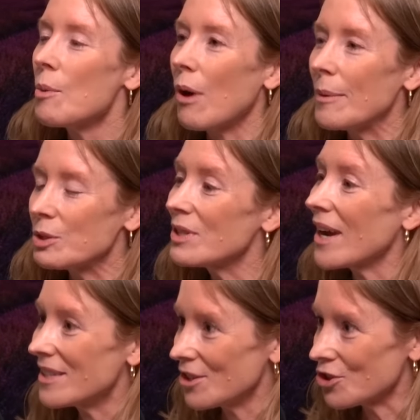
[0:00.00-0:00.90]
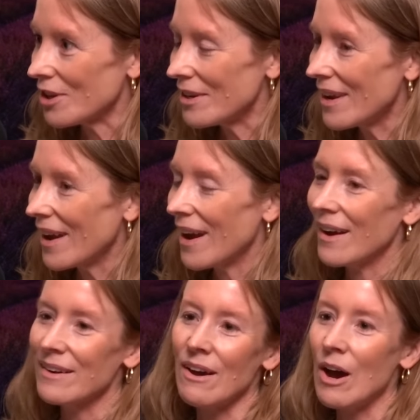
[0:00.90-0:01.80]
brought me to a dietitian,
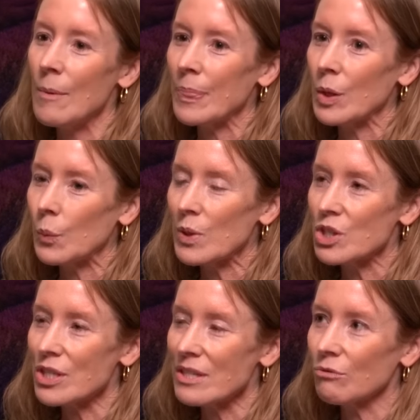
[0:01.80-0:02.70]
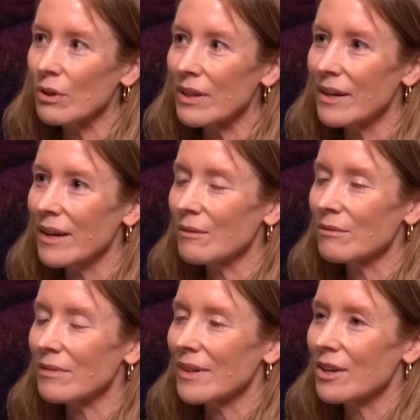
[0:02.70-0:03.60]
and was just a really